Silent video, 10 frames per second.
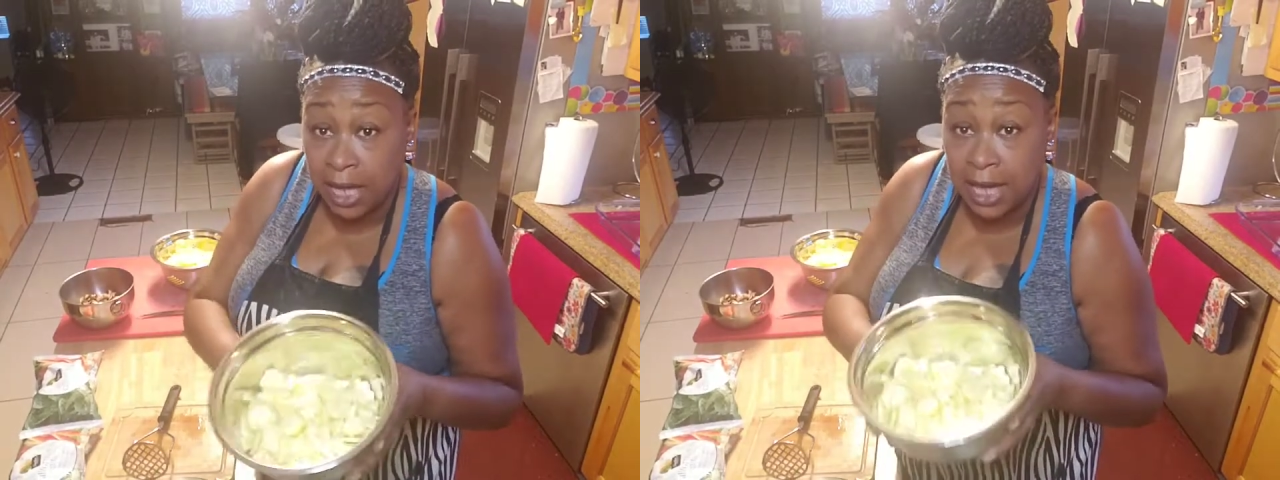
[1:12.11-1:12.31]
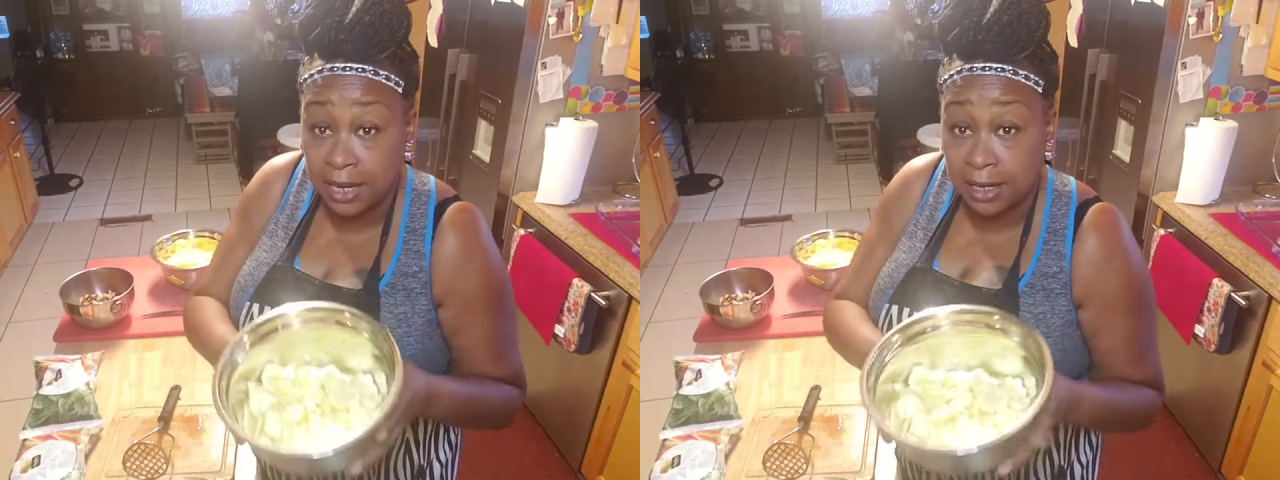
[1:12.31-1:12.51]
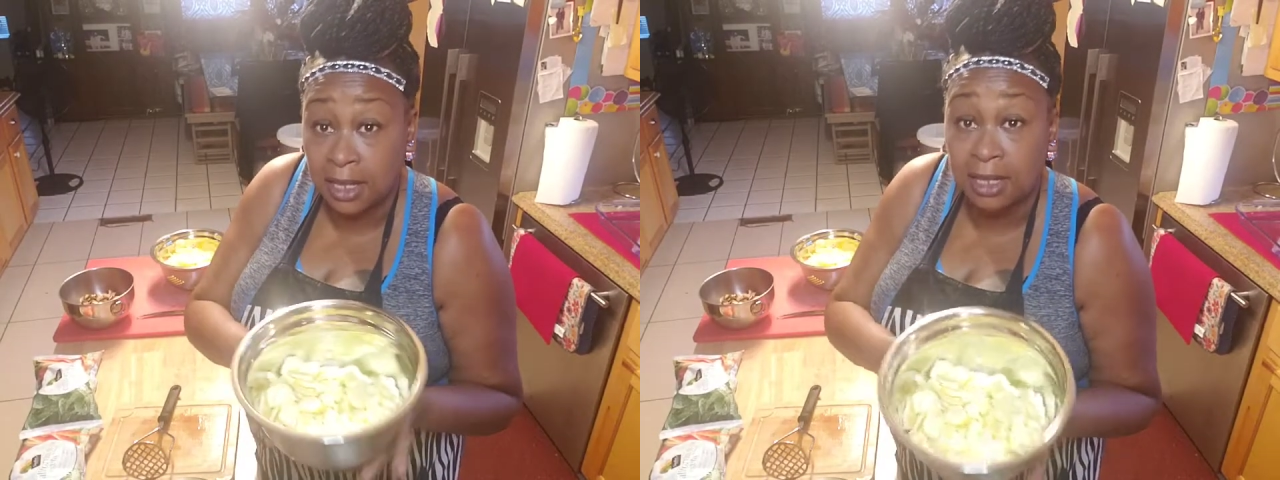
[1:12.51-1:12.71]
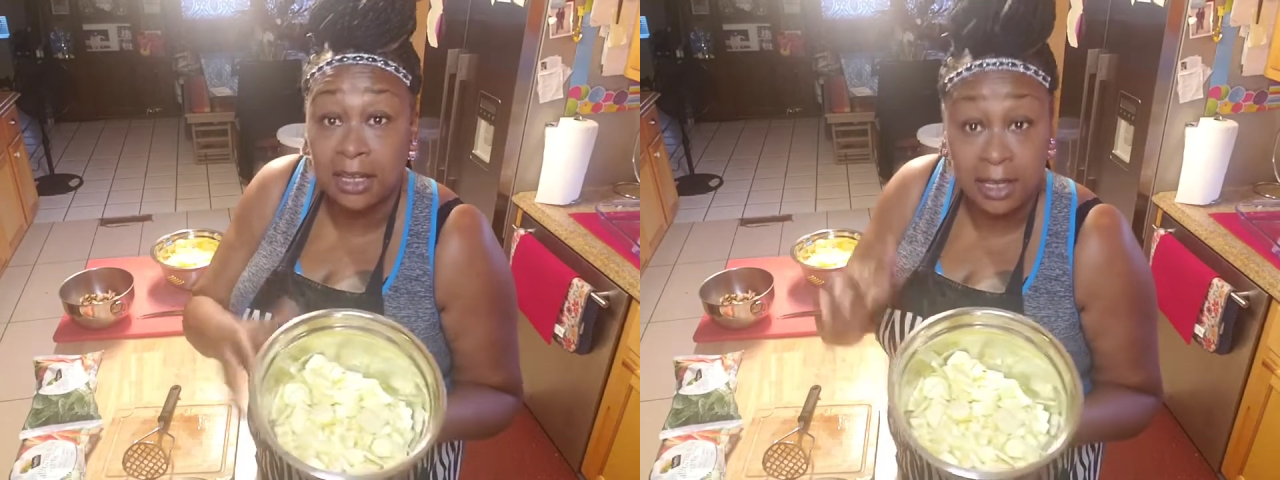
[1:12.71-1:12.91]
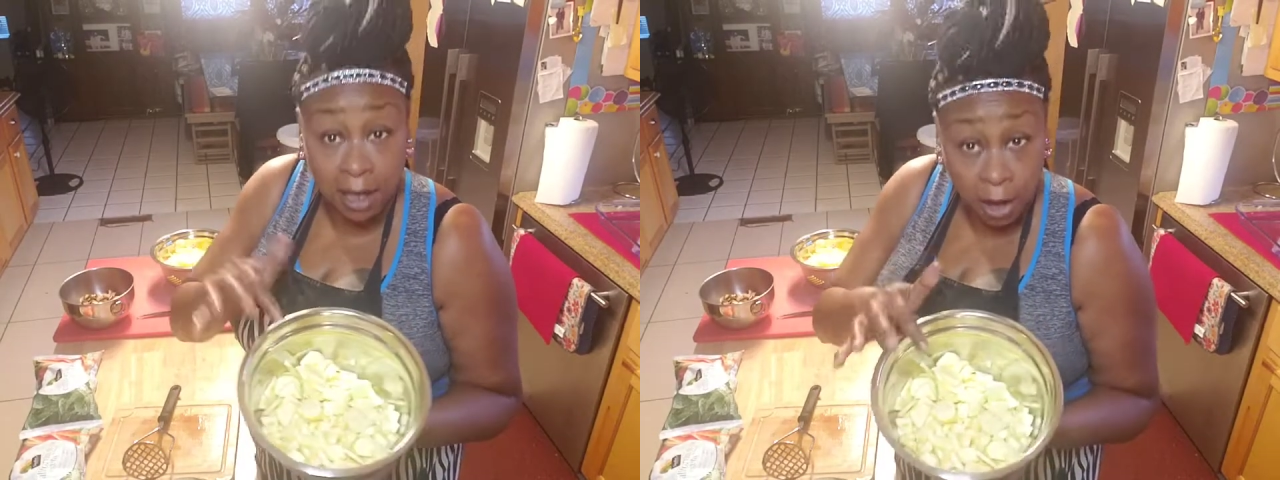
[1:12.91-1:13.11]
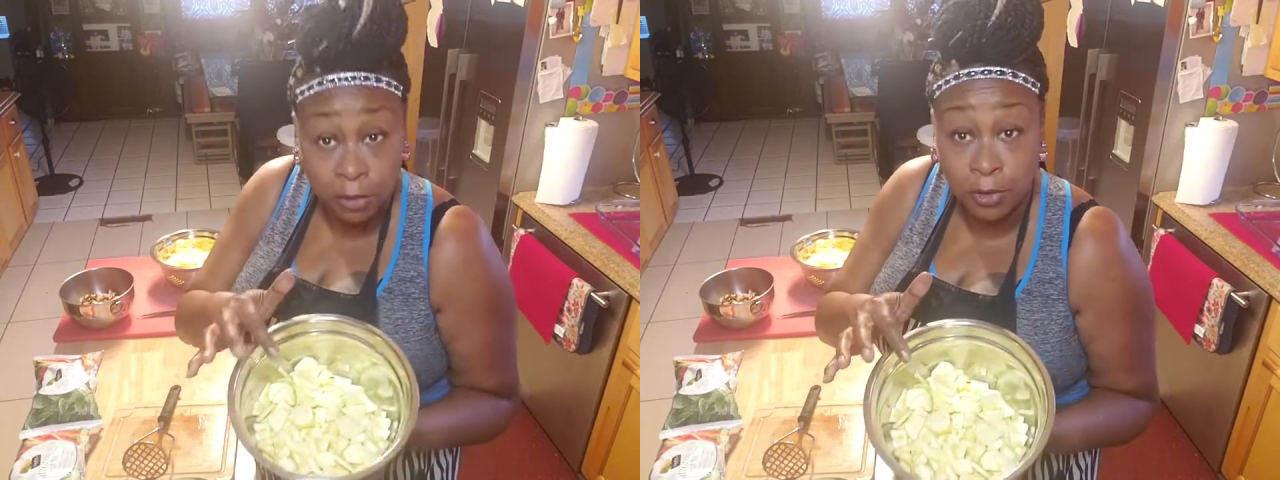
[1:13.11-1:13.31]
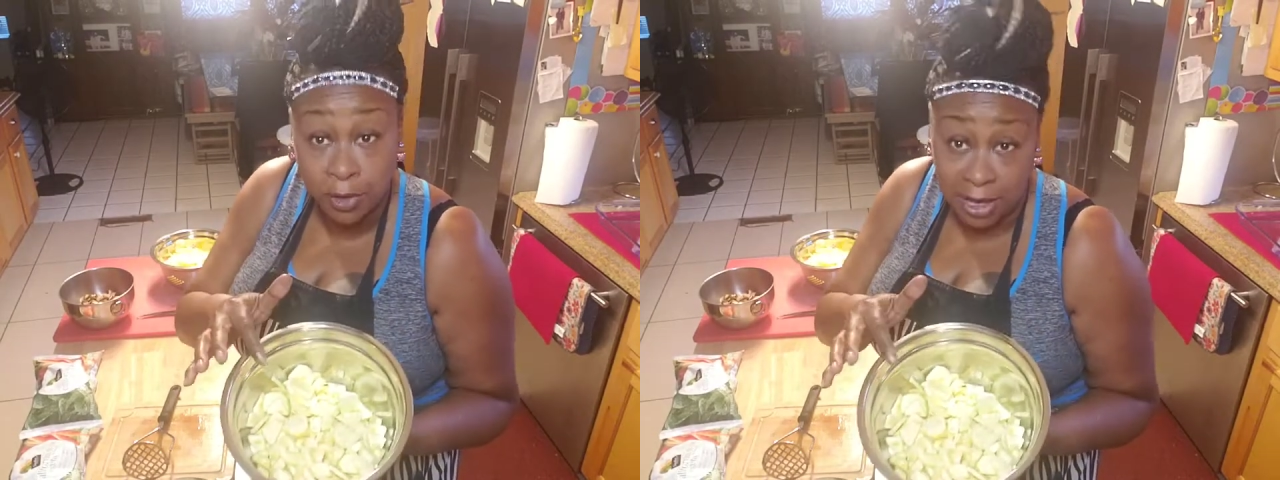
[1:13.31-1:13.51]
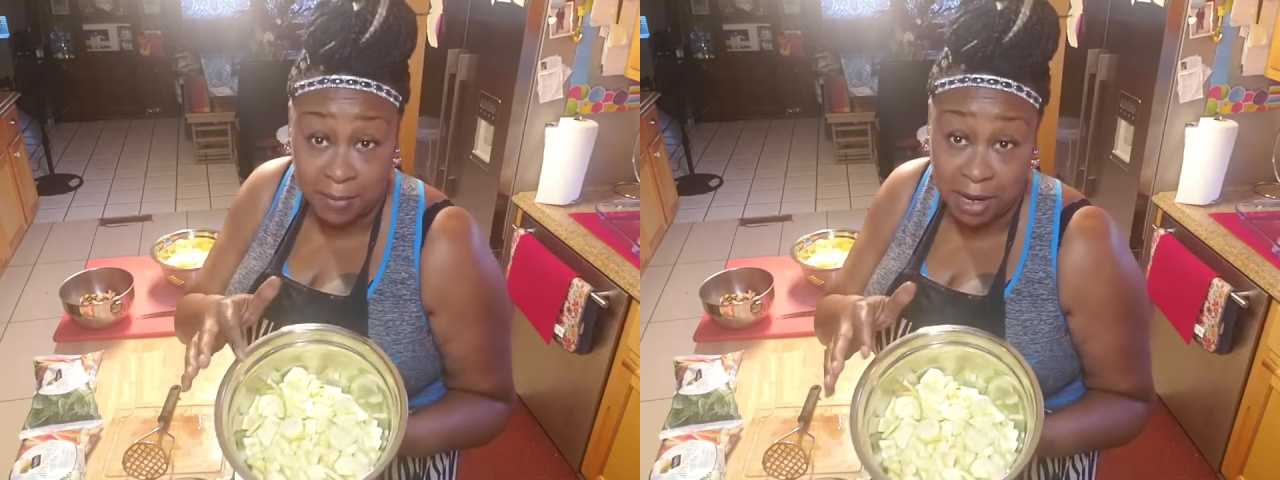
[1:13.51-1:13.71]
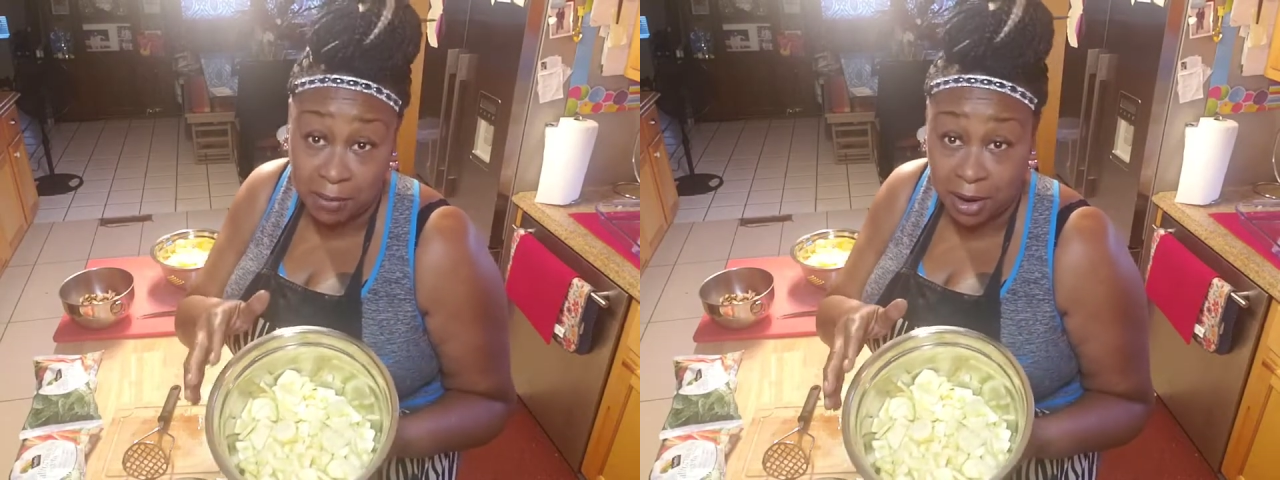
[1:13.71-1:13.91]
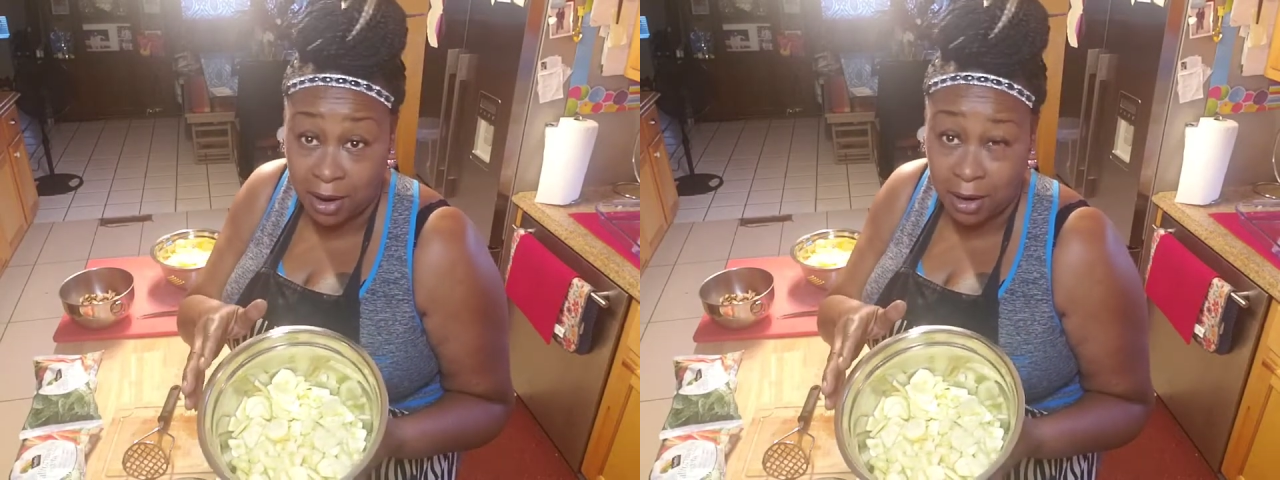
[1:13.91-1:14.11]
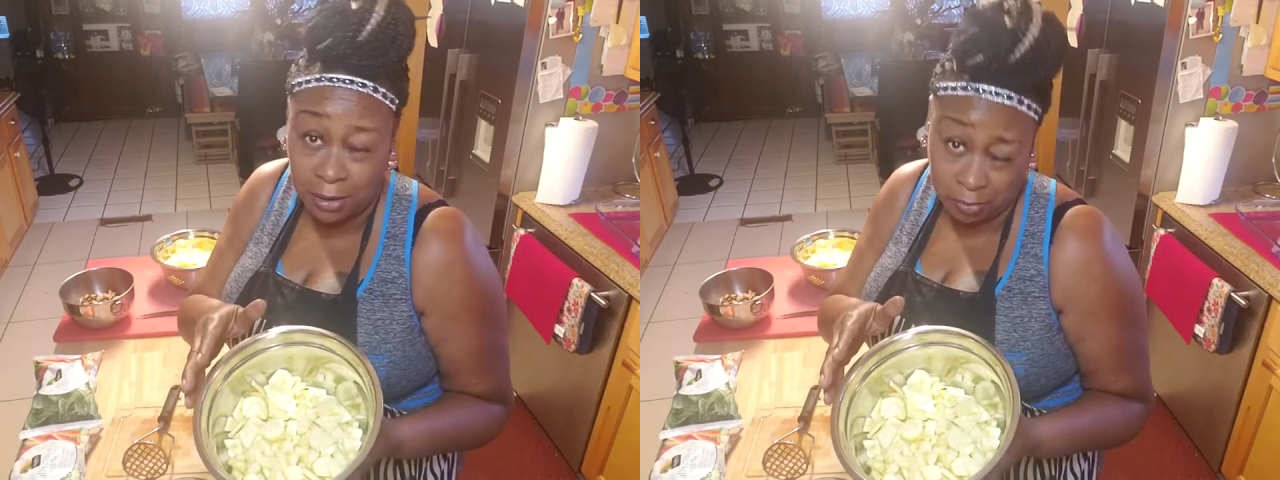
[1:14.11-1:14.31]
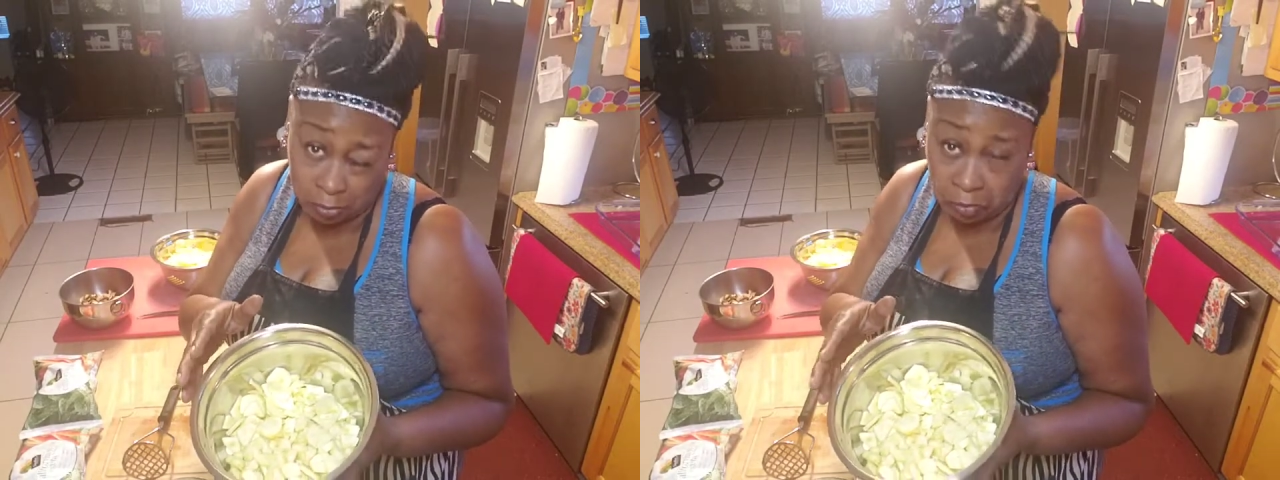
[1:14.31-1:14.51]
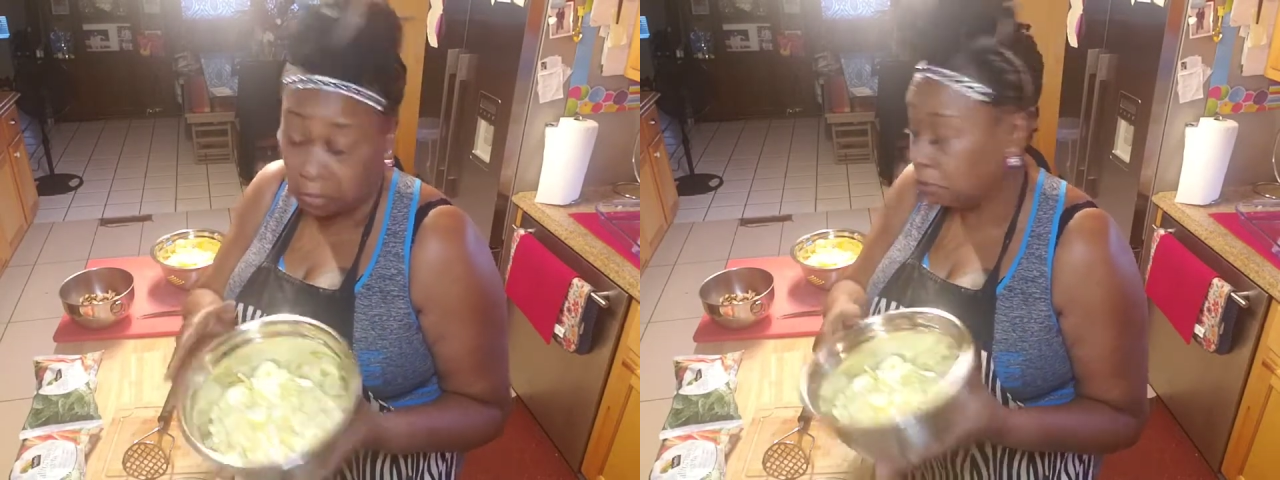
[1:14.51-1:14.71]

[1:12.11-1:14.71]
to add in there. Also came out of my garden.